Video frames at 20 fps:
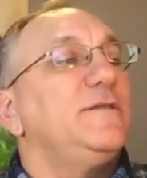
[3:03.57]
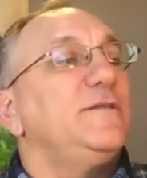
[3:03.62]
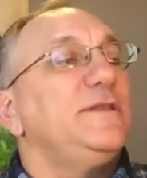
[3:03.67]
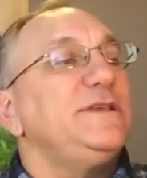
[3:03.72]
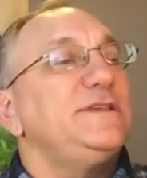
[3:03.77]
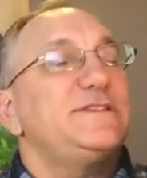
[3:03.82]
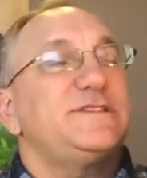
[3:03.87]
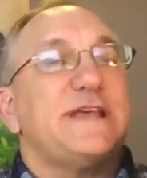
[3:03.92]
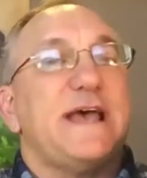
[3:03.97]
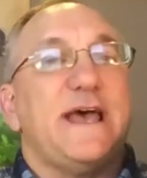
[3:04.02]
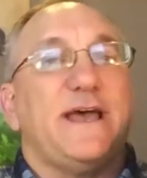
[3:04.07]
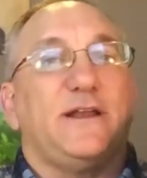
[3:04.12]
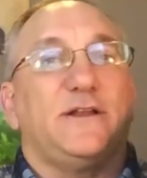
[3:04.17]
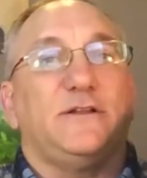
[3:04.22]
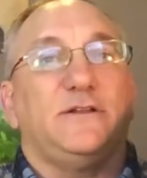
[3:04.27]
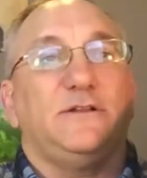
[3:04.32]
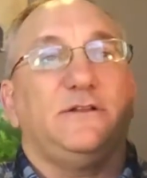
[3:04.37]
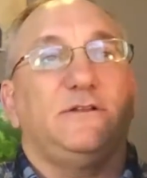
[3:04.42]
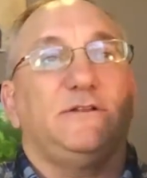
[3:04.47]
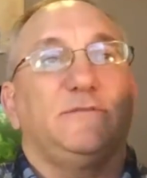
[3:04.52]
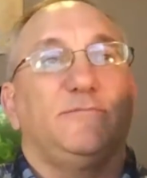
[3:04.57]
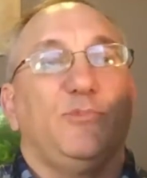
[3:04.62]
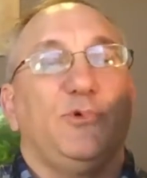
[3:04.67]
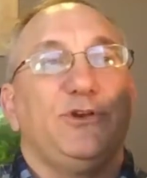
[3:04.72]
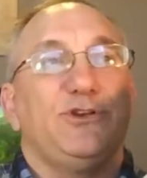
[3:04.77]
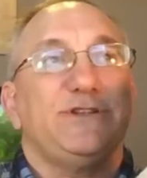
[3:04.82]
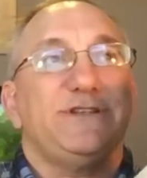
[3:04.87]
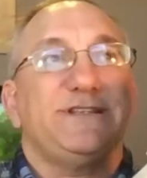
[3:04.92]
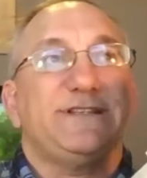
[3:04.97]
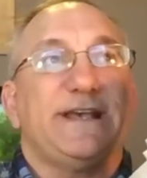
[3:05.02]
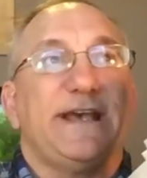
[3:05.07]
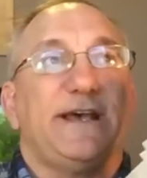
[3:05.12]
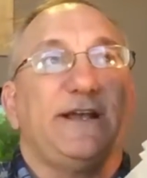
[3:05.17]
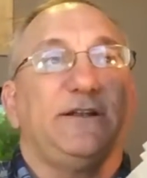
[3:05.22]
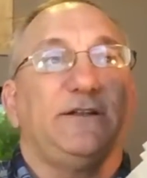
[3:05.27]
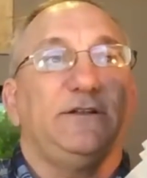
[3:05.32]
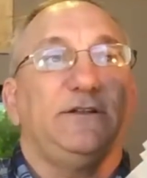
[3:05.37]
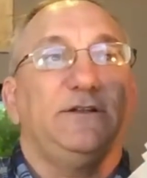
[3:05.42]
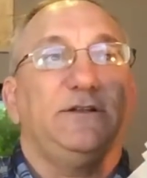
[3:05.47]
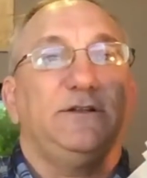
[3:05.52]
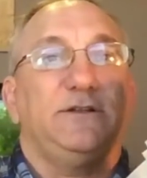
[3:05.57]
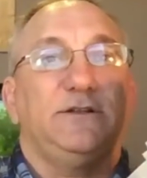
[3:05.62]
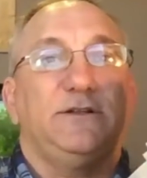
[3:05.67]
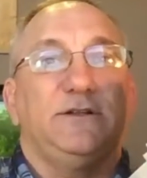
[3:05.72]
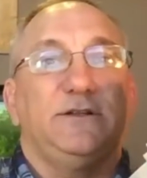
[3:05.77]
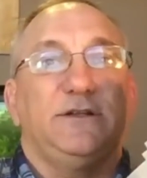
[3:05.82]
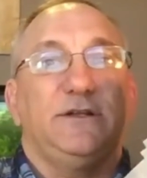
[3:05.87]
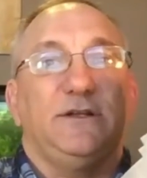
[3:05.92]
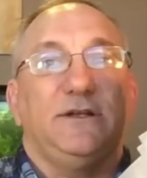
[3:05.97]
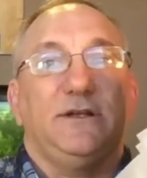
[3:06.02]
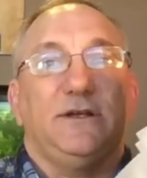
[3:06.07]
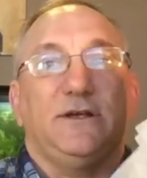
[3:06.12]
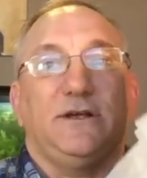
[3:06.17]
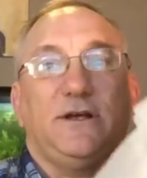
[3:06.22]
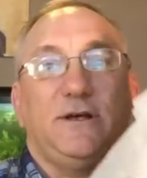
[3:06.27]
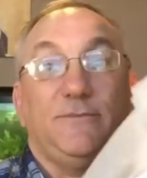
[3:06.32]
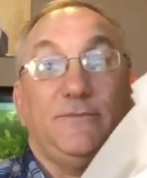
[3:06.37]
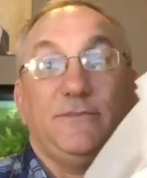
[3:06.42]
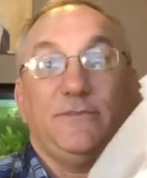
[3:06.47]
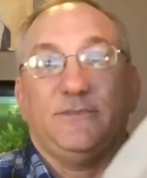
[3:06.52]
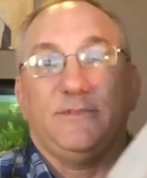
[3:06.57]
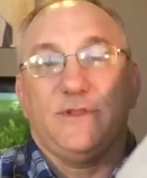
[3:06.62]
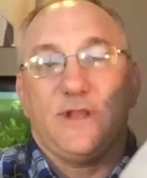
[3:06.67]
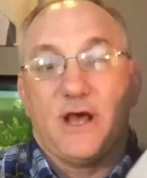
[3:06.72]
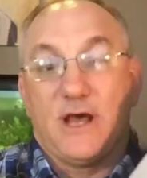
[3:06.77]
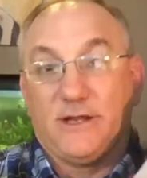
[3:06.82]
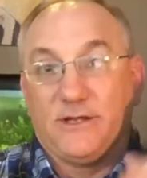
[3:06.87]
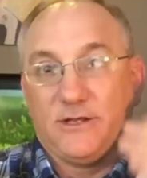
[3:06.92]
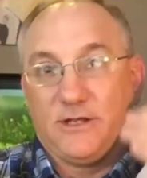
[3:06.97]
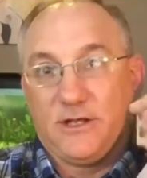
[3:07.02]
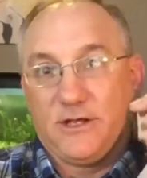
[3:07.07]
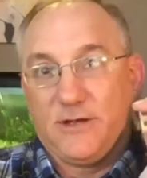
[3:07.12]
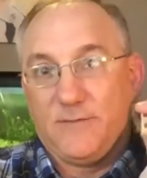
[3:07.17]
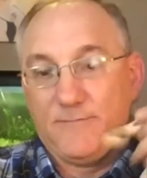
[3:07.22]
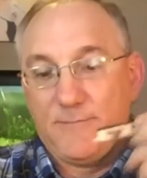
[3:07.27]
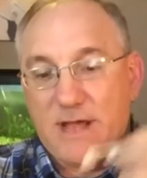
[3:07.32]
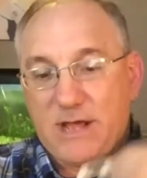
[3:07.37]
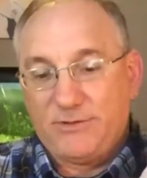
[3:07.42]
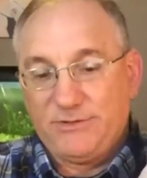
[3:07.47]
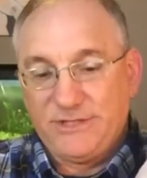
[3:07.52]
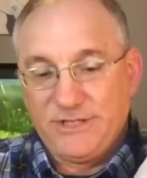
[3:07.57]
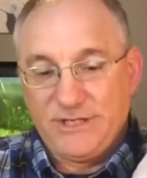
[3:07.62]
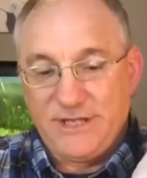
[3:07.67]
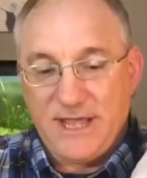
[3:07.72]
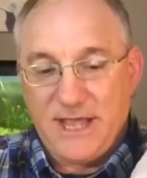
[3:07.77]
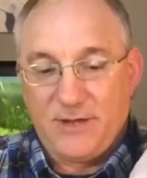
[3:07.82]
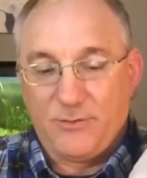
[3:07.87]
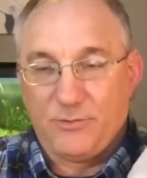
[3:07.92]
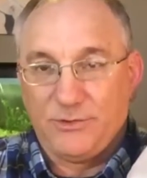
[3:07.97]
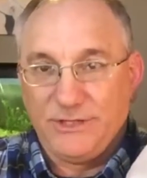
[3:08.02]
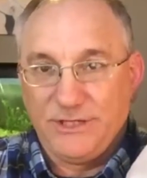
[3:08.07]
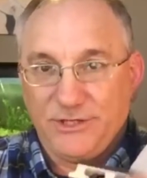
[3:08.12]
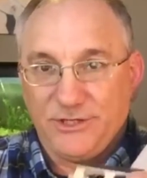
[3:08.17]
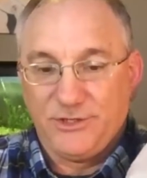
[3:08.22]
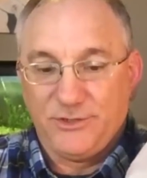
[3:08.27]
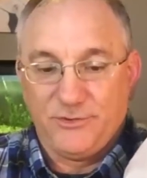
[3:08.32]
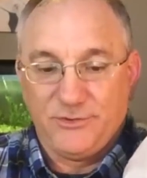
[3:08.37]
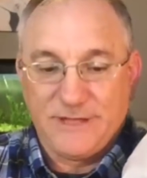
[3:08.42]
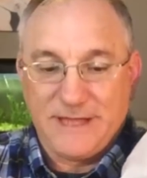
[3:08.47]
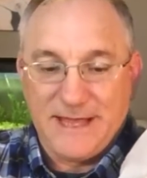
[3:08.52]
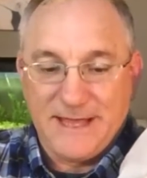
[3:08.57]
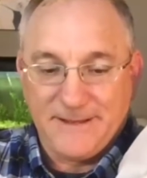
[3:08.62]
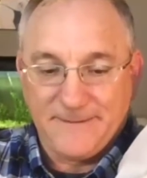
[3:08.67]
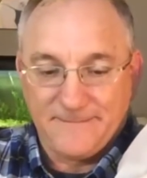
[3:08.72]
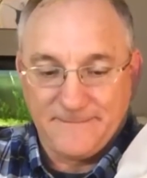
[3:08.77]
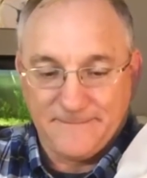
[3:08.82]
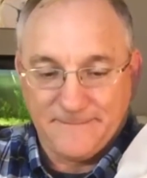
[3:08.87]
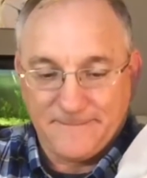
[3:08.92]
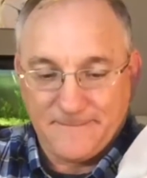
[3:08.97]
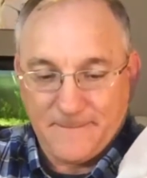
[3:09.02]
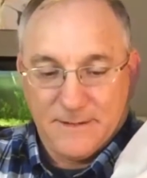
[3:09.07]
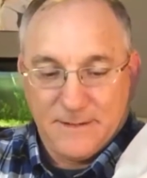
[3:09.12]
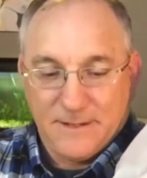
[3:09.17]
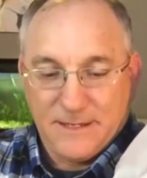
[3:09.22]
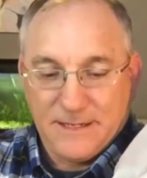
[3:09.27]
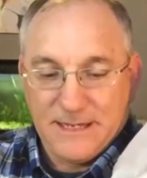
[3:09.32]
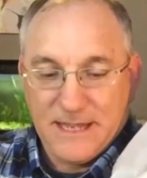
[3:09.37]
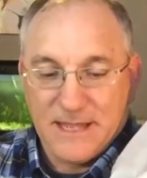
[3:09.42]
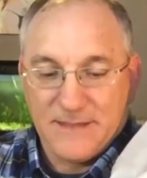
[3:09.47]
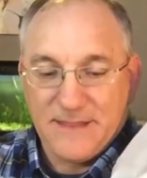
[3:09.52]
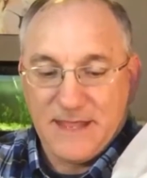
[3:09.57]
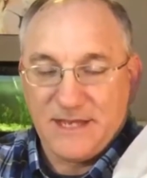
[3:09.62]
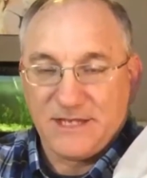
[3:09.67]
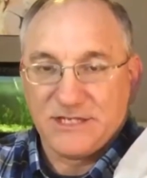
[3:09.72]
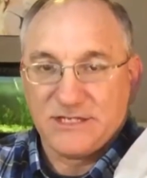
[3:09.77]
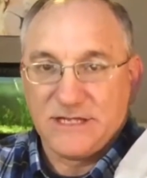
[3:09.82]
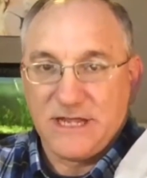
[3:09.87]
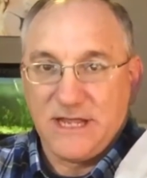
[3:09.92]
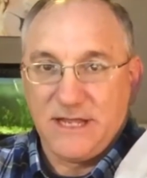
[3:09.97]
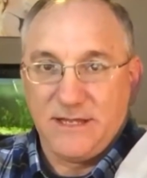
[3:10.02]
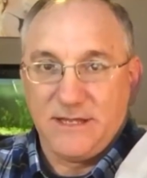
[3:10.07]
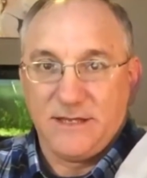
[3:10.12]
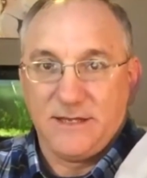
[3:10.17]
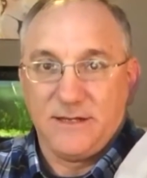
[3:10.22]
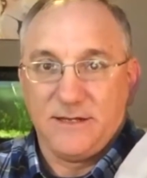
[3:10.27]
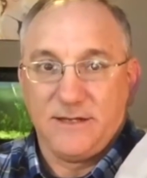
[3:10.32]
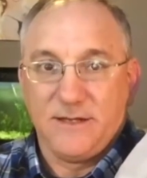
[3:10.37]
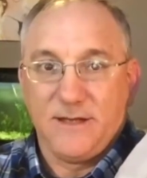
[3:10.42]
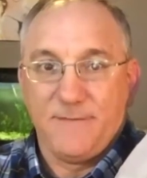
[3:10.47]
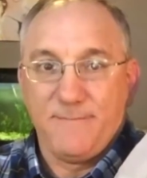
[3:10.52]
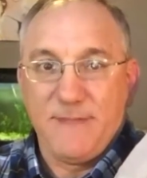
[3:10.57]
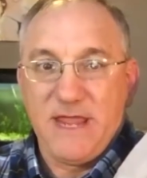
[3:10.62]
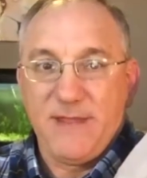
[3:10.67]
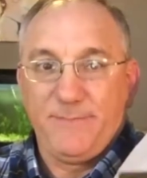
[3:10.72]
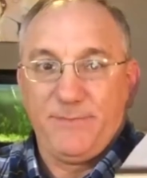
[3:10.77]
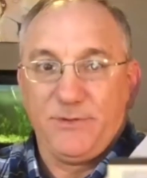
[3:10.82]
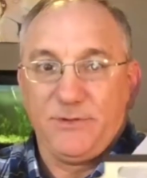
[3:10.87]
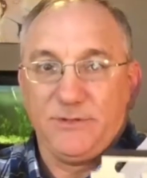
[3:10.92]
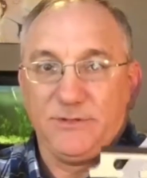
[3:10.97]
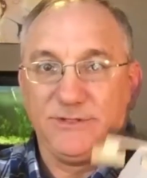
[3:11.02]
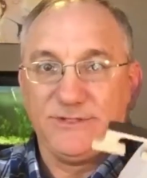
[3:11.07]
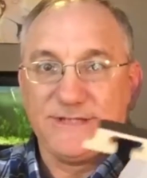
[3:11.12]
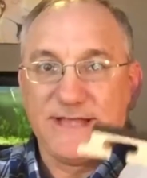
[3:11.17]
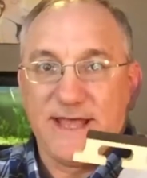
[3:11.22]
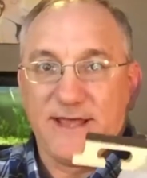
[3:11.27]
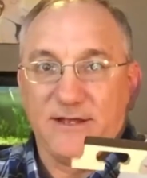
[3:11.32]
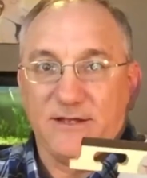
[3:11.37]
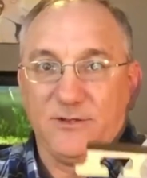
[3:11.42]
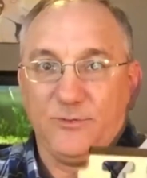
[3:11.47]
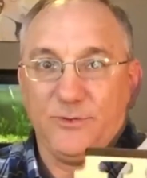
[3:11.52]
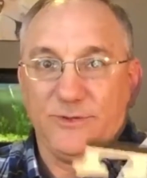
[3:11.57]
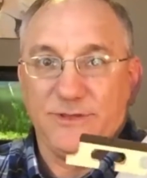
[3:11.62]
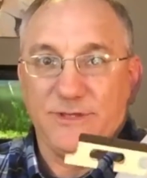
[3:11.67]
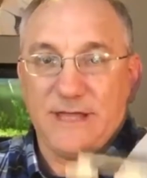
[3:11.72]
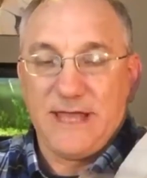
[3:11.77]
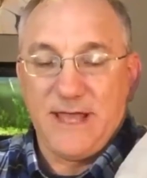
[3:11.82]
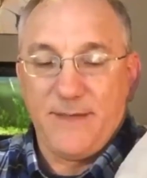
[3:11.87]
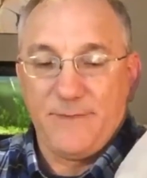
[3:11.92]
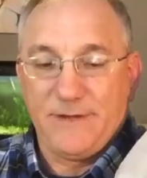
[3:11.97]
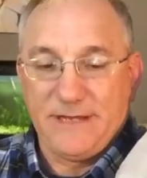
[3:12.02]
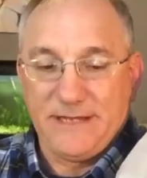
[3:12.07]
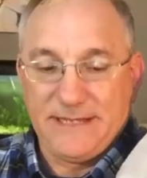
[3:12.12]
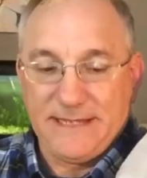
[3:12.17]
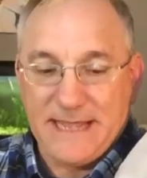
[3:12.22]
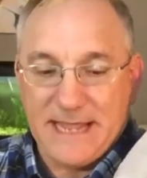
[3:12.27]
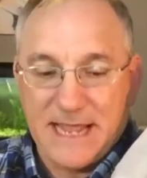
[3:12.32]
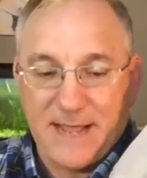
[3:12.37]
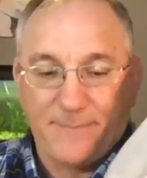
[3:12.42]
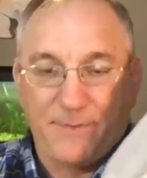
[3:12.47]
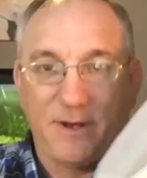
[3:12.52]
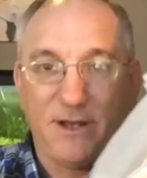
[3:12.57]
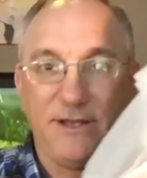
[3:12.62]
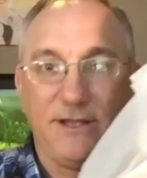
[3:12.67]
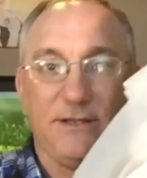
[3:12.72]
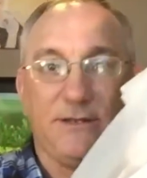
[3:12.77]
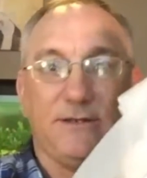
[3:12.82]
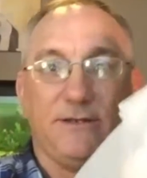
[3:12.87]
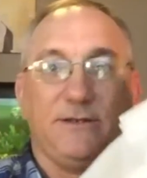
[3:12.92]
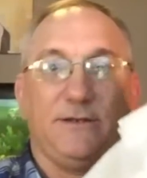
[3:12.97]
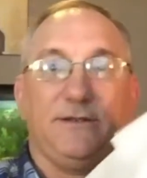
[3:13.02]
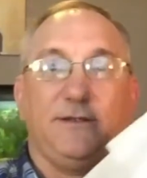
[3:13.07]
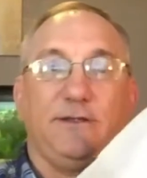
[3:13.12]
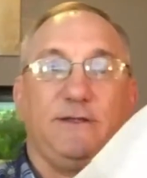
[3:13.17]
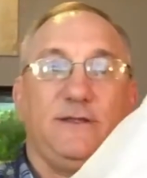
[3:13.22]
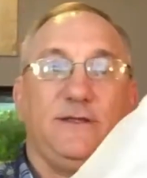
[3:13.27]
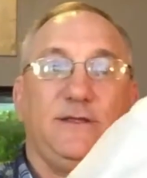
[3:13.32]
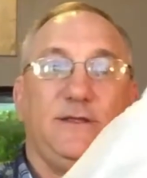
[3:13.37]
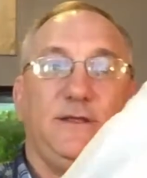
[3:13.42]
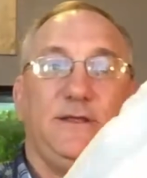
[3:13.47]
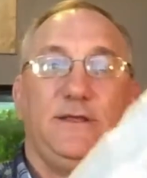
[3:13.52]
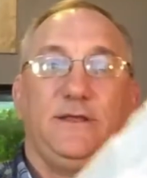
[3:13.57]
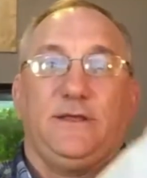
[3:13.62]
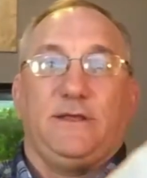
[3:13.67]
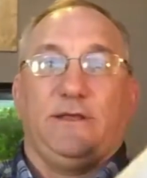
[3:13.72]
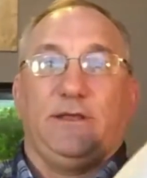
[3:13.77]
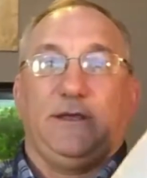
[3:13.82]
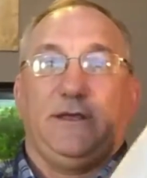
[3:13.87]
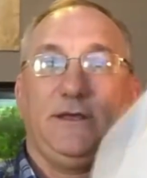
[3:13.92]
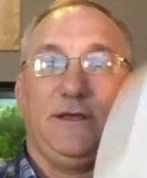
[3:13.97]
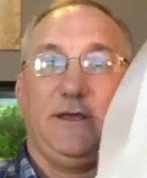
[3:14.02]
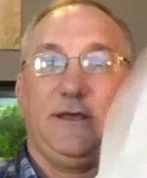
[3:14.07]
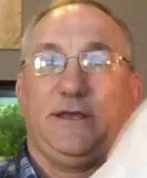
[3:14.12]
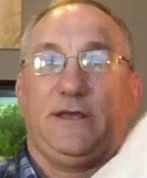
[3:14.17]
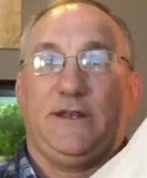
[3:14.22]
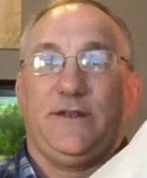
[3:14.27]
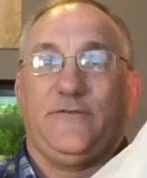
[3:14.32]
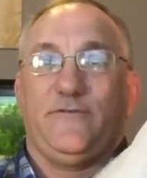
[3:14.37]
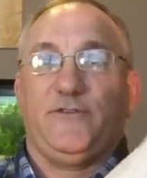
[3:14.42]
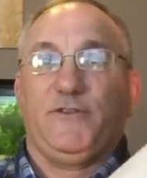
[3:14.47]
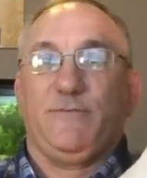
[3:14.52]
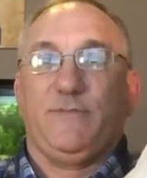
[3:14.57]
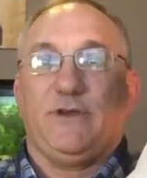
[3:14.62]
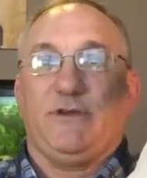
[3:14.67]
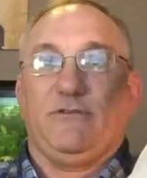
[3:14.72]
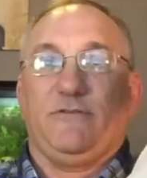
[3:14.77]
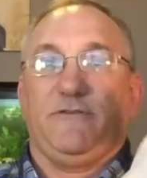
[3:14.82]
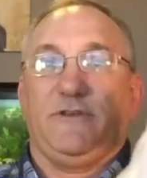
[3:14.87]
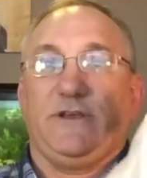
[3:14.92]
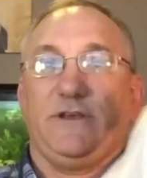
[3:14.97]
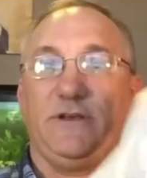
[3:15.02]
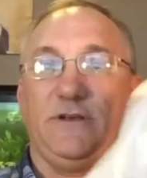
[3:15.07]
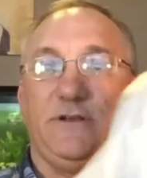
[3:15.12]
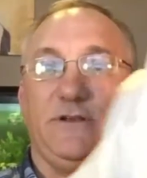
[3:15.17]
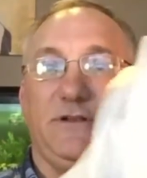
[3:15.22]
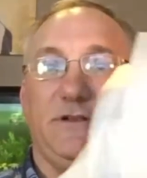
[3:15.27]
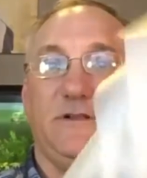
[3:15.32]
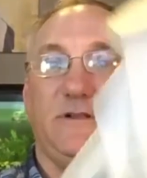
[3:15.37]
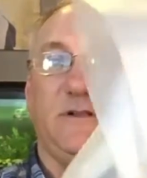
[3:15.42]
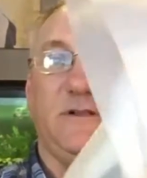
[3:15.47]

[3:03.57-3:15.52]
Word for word: the saddle, and saddle, um, not mounted yet. We'll need to do that. And again, that is a, uh, a maple saddle with the ebony cap on it. And for the big reveal.